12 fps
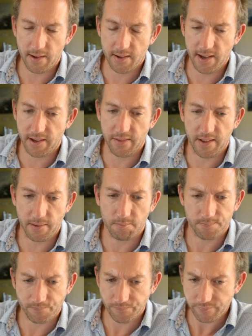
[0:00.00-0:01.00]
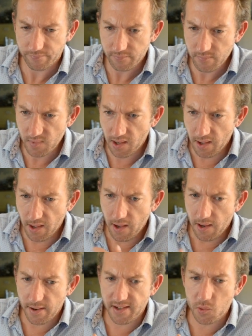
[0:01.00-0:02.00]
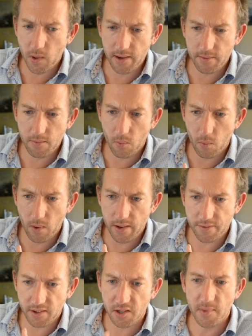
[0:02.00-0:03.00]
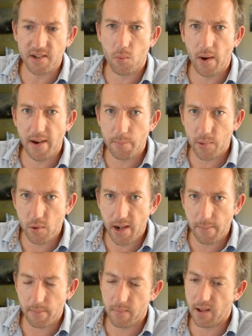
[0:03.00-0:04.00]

kick in then. Next one is incremental weight build-up.